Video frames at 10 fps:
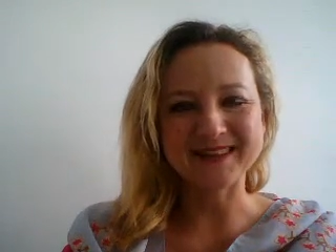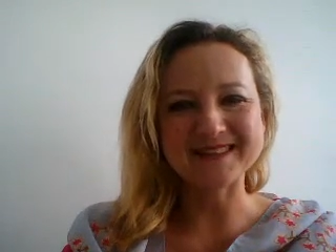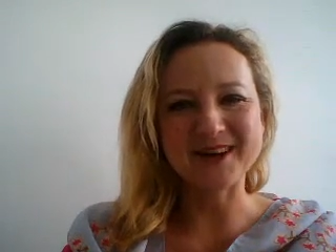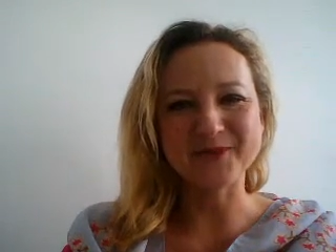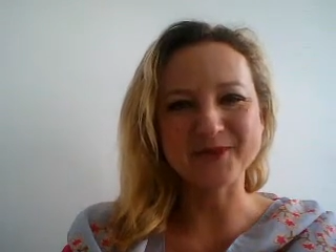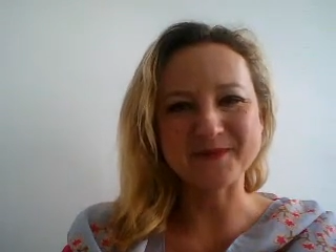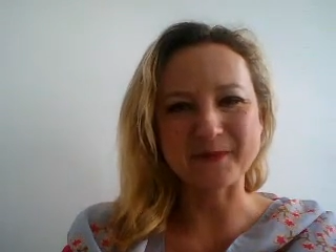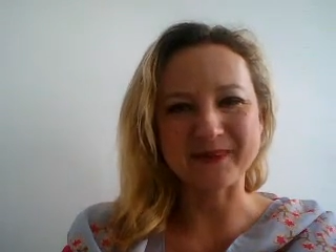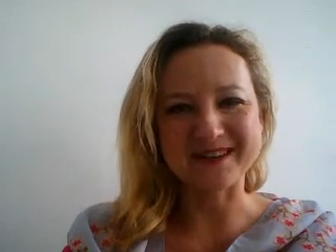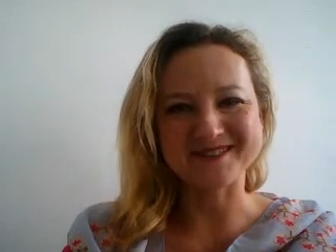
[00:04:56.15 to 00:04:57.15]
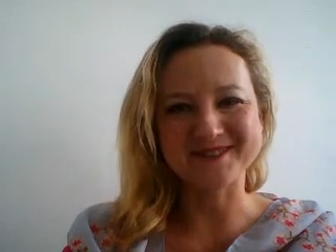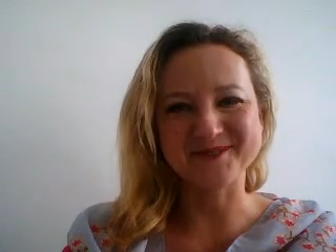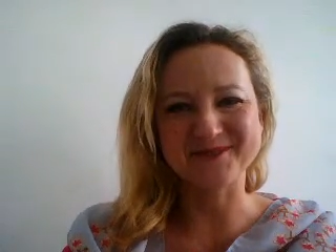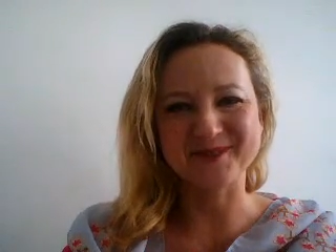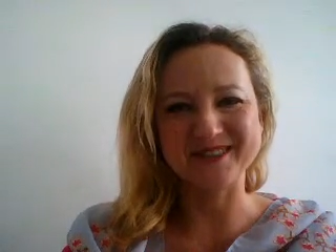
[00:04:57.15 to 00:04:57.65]
It's always my pleasure
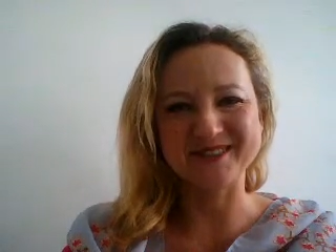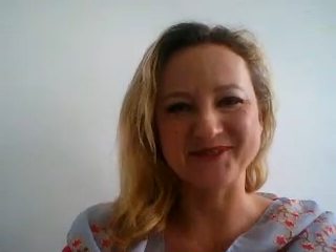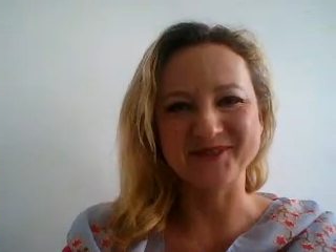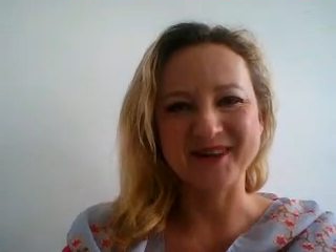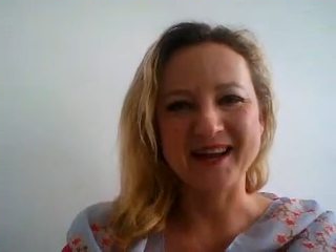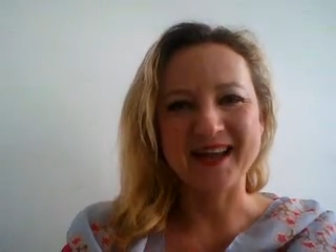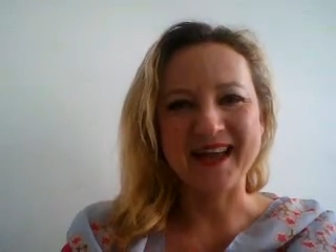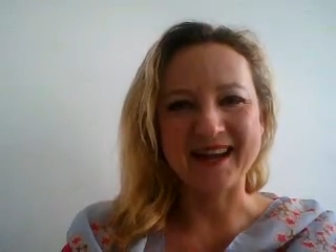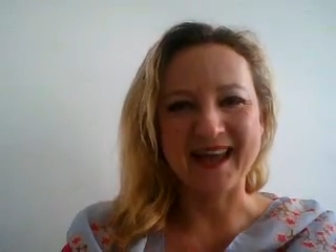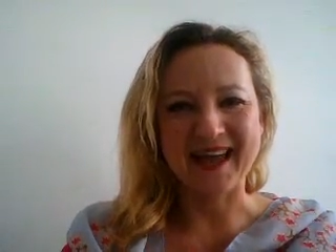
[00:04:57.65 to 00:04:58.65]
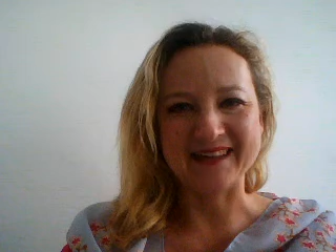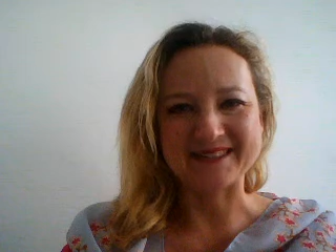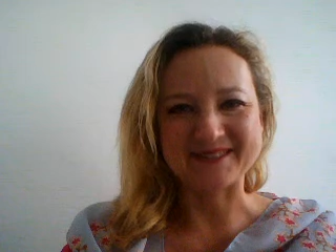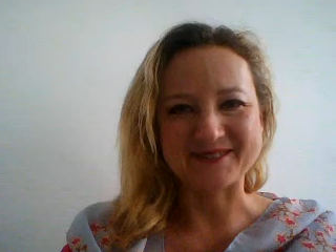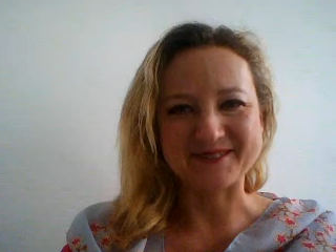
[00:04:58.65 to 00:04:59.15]
to read you and
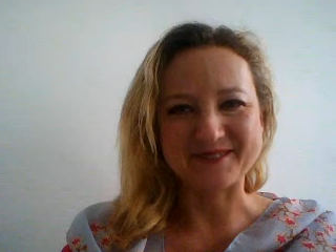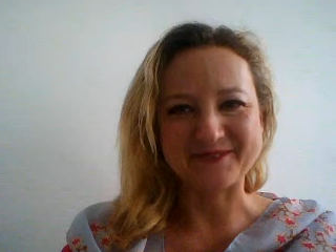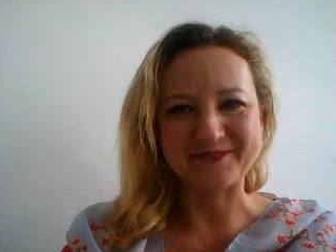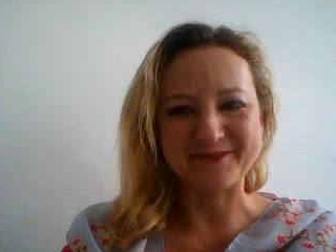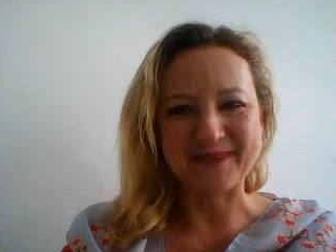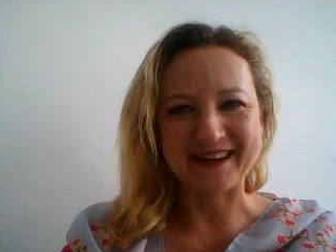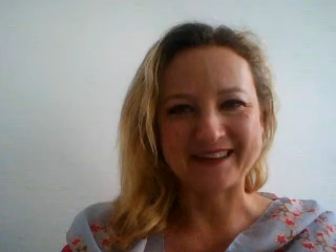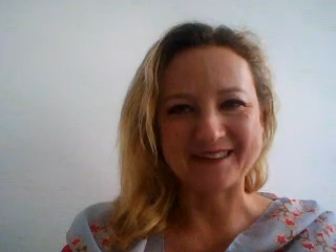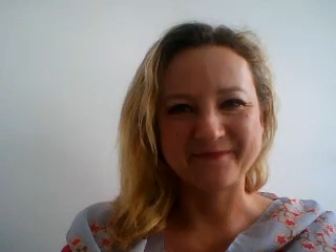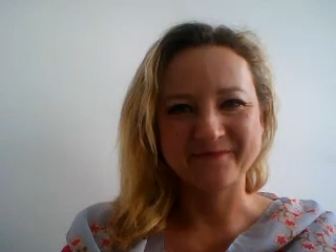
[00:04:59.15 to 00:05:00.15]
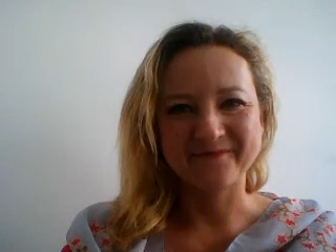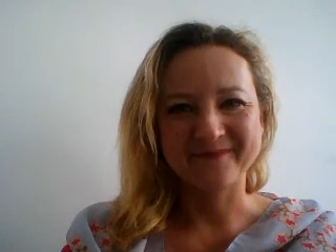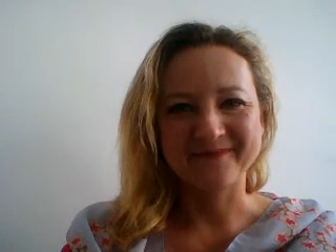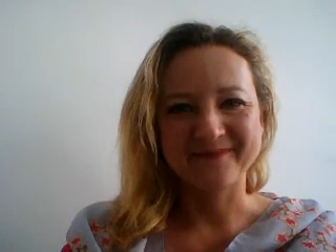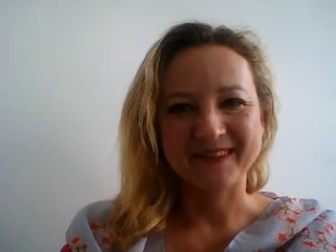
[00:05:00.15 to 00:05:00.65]
answer to your feedback.
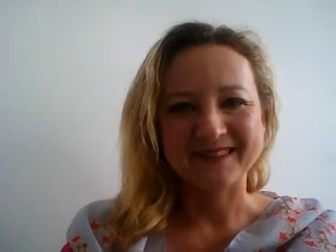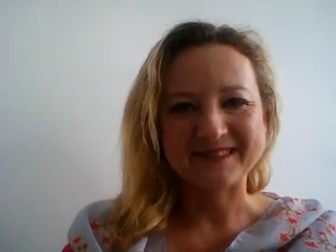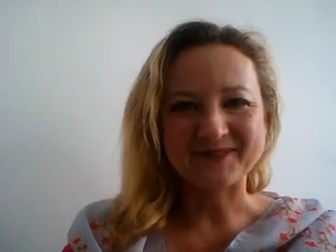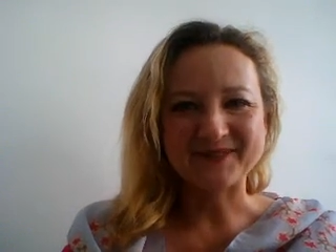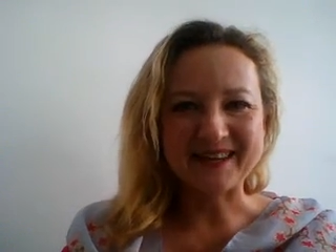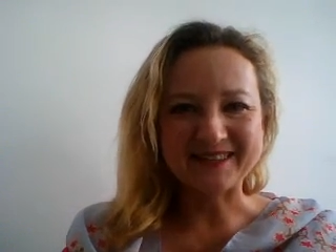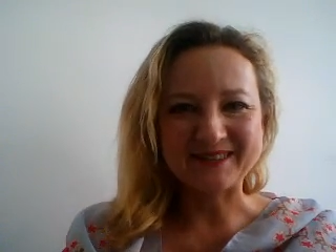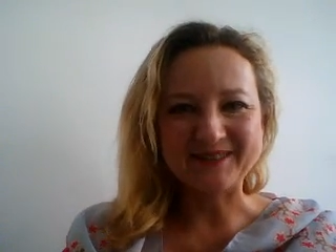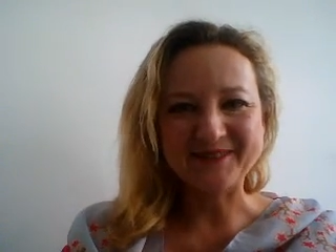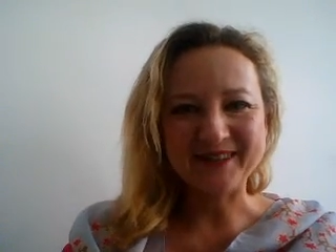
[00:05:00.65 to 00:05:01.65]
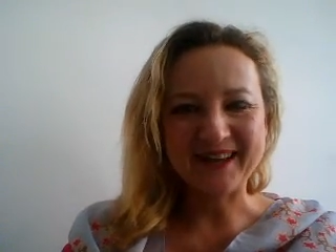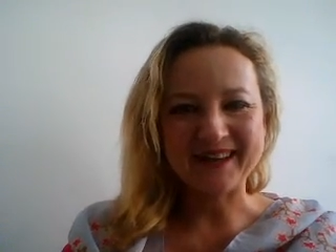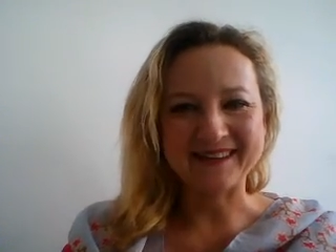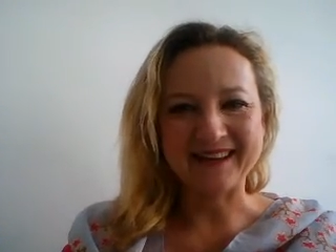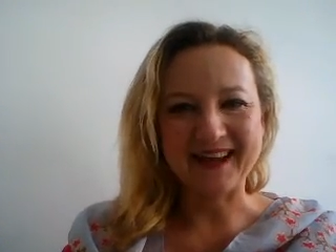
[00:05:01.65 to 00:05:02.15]
So thank you
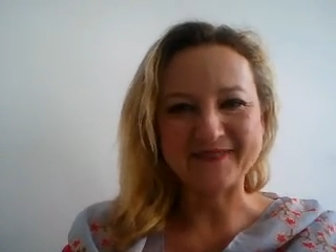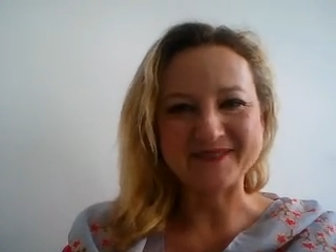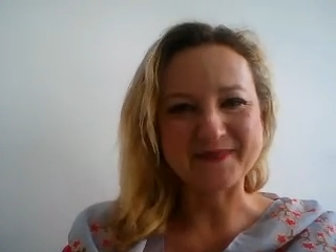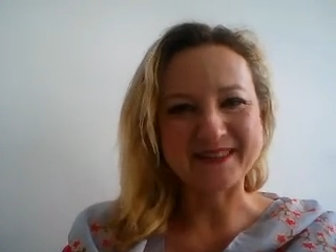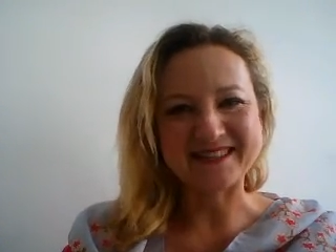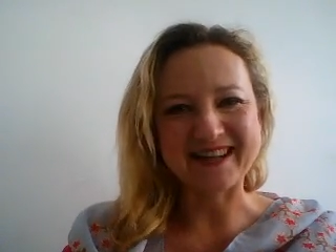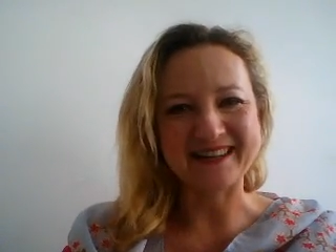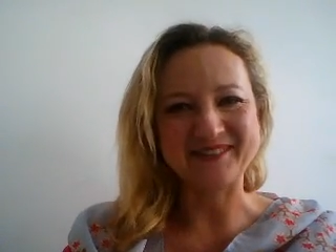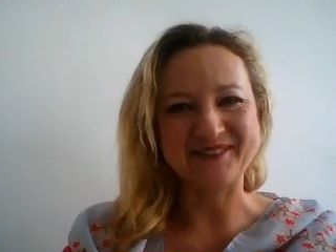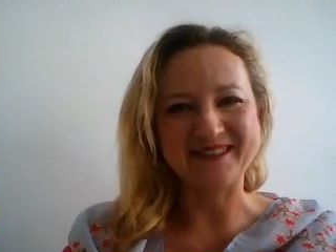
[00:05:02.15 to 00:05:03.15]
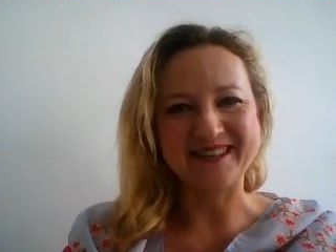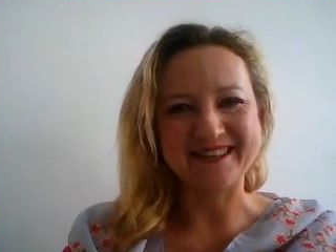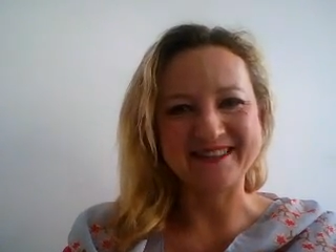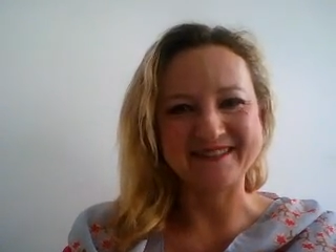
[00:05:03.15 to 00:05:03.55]
and have a spectacular day.